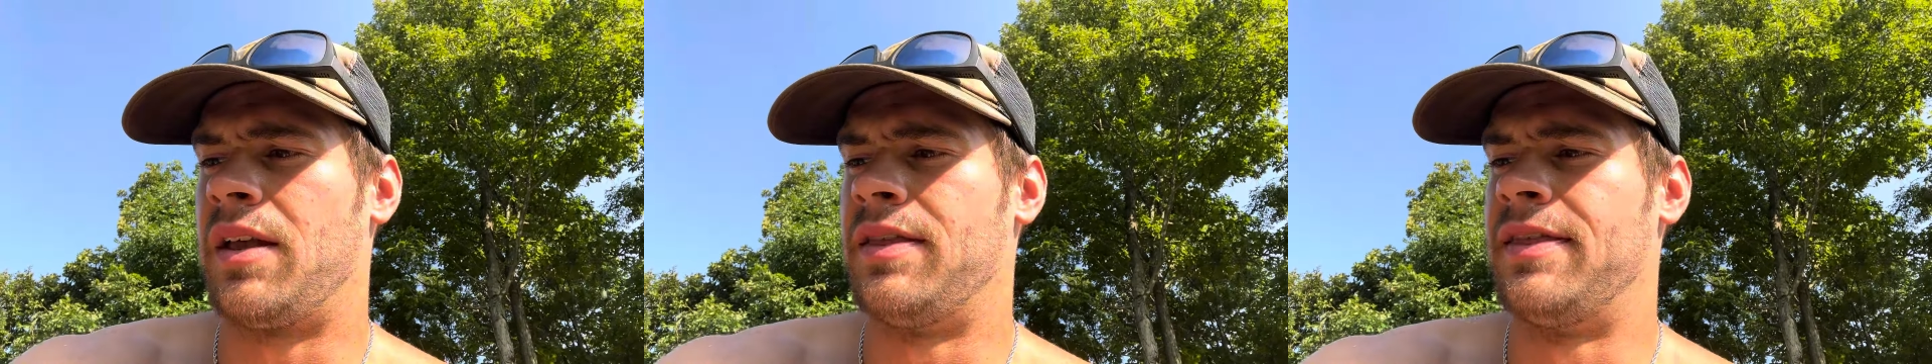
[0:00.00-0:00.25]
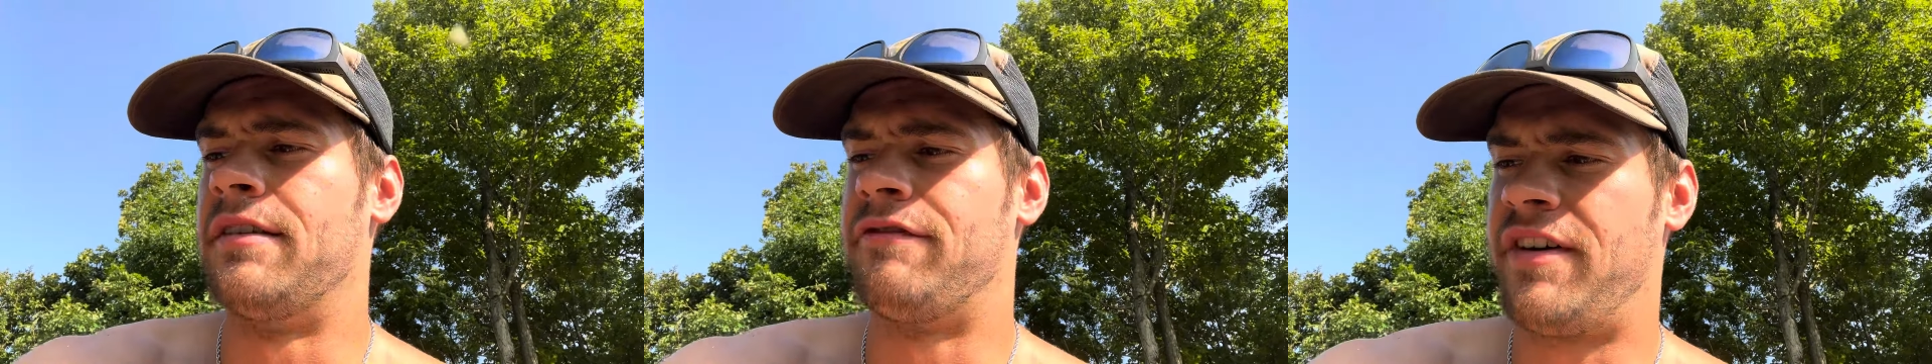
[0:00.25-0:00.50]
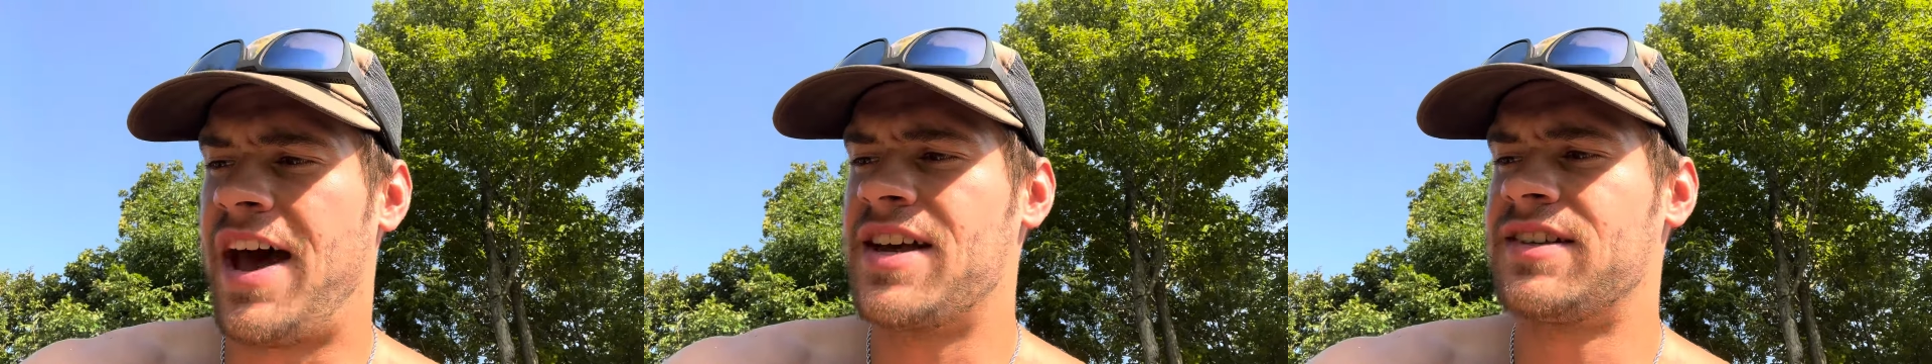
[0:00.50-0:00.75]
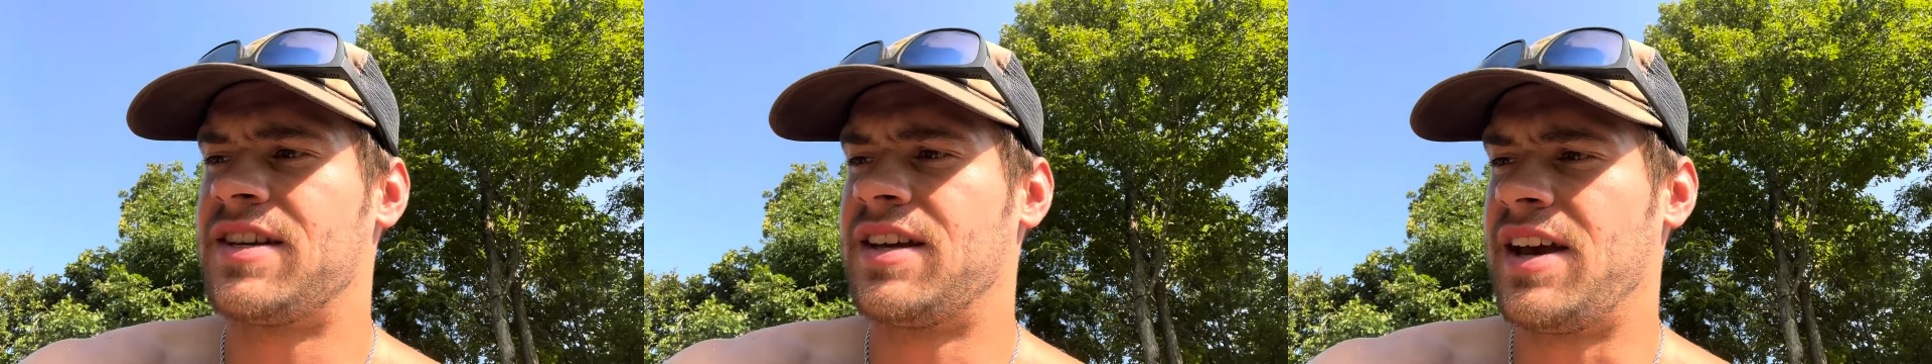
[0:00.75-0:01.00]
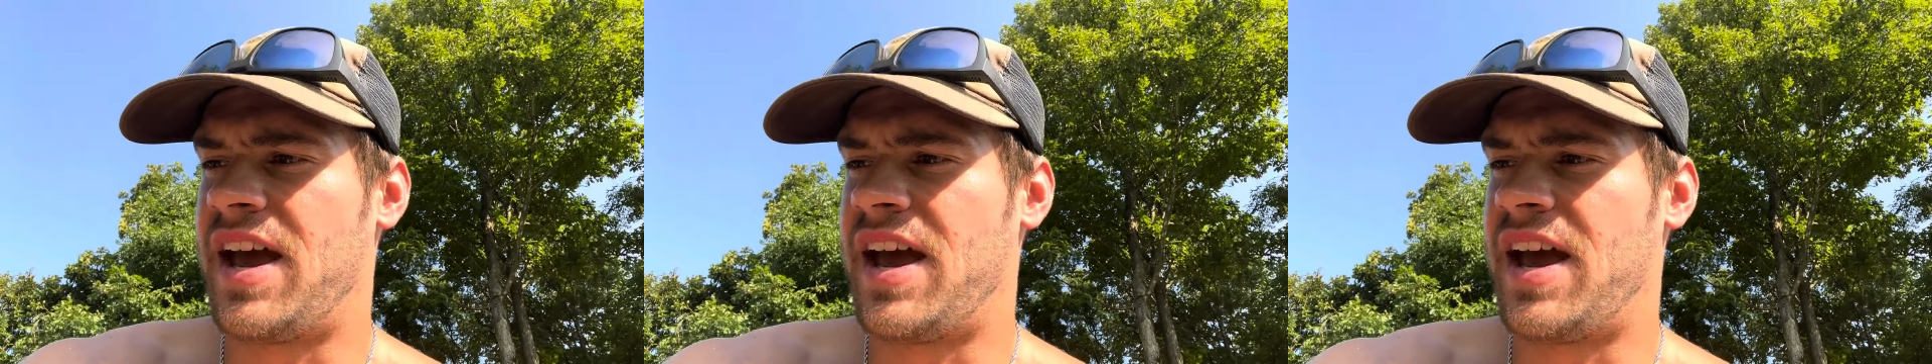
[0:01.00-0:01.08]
The fasting